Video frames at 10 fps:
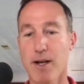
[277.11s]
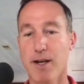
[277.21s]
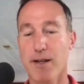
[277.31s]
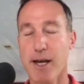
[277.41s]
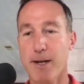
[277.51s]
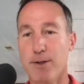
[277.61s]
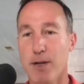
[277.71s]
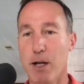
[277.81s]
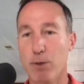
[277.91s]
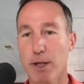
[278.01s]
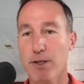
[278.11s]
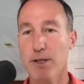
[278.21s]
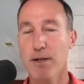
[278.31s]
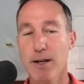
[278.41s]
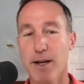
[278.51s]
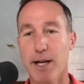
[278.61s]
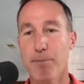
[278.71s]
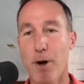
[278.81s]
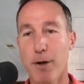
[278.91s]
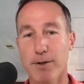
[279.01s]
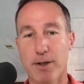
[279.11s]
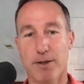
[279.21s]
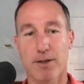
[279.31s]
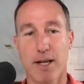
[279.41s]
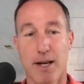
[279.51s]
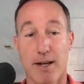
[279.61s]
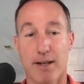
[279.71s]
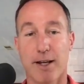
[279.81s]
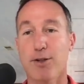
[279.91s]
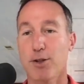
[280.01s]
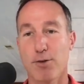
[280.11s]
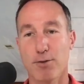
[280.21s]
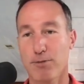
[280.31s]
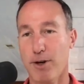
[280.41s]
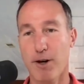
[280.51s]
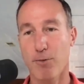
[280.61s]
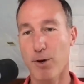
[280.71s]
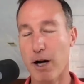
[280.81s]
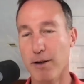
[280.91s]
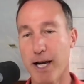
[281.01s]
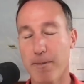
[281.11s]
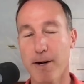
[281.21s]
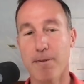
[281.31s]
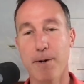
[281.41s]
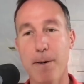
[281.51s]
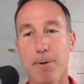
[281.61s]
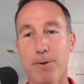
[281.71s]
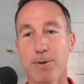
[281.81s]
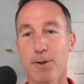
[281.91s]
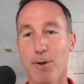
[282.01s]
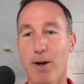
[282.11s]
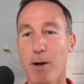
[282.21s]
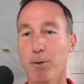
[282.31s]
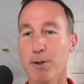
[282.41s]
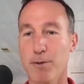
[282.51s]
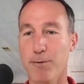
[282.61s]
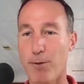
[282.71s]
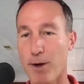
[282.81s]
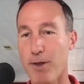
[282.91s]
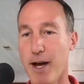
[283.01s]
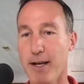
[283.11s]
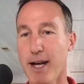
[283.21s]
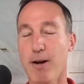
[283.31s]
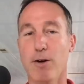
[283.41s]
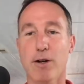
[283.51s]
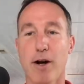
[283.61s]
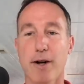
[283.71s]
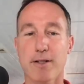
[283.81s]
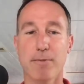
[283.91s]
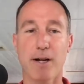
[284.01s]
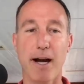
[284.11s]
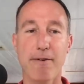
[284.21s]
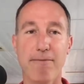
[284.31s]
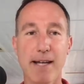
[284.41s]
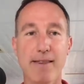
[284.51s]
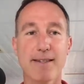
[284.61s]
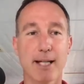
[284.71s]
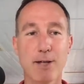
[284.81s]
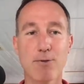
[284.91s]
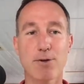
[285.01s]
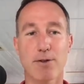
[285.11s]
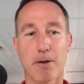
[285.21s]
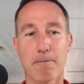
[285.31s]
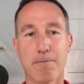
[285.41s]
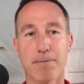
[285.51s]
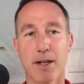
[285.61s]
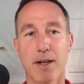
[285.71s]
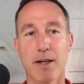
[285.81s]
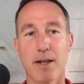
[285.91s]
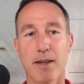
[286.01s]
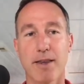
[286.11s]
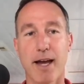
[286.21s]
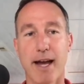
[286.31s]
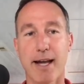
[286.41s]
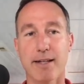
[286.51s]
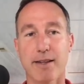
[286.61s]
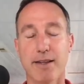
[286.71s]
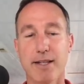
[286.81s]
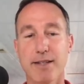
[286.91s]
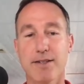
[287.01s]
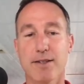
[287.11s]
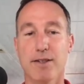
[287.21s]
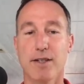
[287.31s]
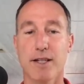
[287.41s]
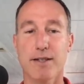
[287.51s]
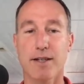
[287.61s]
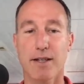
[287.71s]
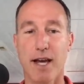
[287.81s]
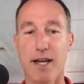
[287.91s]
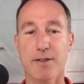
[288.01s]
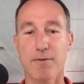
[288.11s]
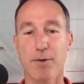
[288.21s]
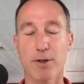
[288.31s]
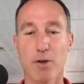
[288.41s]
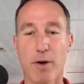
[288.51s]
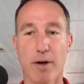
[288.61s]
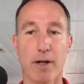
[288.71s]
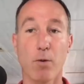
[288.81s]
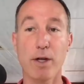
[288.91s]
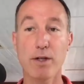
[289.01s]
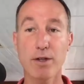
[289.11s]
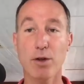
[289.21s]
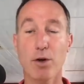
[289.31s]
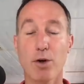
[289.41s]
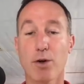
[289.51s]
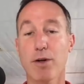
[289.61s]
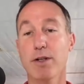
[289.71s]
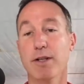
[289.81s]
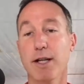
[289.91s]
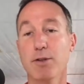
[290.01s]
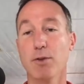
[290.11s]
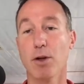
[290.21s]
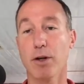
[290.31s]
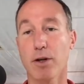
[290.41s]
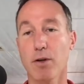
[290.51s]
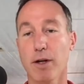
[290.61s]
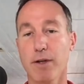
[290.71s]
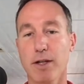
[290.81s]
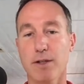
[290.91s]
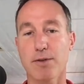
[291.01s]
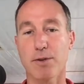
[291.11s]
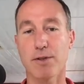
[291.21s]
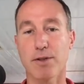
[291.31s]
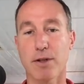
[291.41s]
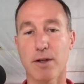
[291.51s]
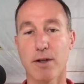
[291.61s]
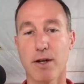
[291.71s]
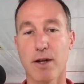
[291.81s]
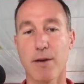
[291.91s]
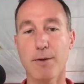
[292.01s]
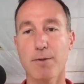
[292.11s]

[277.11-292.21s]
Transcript: and that is uh, religion and politics, unless you are we're on like-minded people, so I will just avoid that at all costs. But I find this interesting that this is the case of what's going on. And we just heard not too long ago, I think this was on, and this